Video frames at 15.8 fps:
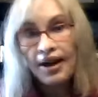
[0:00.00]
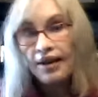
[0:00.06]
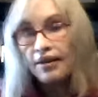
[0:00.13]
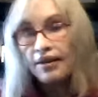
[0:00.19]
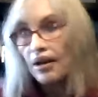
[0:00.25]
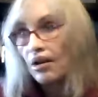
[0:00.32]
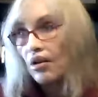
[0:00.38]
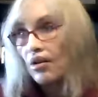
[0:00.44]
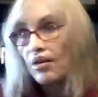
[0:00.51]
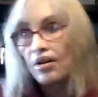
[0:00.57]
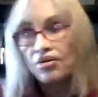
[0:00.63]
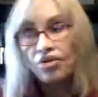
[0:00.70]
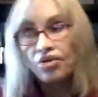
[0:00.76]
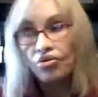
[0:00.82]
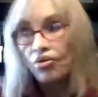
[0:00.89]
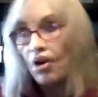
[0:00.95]
there's
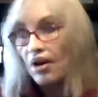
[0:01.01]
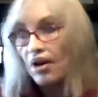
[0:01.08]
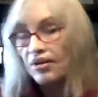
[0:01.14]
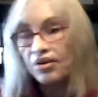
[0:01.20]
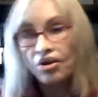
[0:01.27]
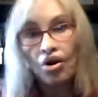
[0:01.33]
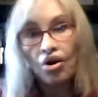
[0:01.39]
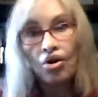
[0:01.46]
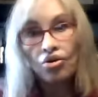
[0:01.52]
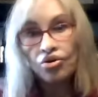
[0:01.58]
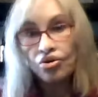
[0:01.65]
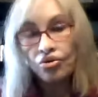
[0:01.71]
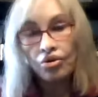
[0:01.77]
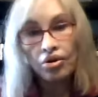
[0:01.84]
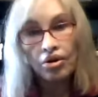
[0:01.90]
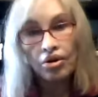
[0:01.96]

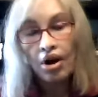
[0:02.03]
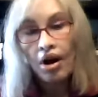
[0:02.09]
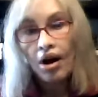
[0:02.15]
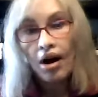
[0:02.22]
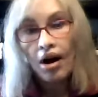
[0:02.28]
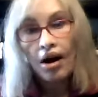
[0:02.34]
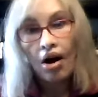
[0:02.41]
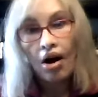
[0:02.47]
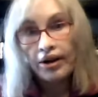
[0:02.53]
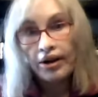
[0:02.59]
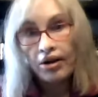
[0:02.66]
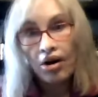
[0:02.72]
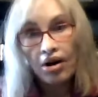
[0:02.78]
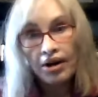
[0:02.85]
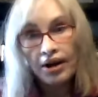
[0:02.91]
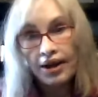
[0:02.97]
cross-cultural
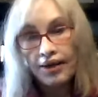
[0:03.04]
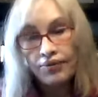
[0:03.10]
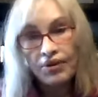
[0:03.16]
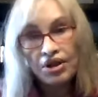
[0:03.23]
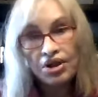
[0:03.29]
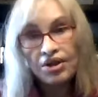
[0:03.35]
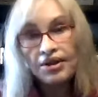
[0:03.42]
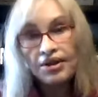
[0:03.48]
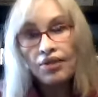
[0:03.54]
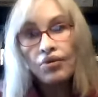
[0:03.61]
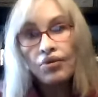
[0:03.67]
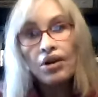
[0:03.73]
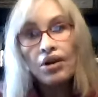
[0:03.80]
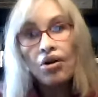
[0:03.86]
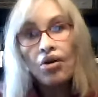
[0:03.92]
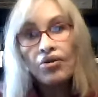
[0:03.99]
iconic images, and we
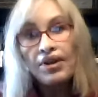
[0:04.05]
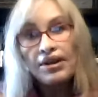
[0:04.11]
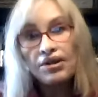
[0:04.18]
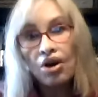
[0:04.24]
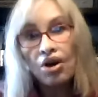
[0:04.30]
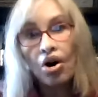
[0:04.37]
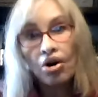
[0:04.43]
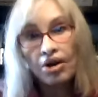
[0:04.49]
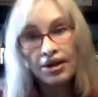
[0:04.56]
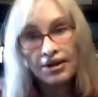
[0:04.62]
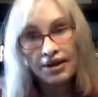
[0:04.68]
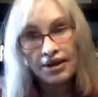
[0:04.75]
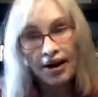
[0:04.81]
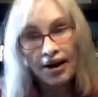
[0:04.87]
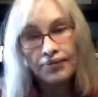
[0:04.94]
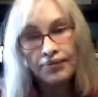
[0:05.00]
call these
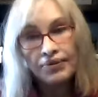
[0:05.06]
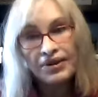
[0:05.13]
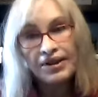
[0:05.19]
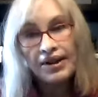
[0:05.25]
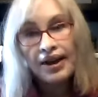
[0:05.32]
archetypes.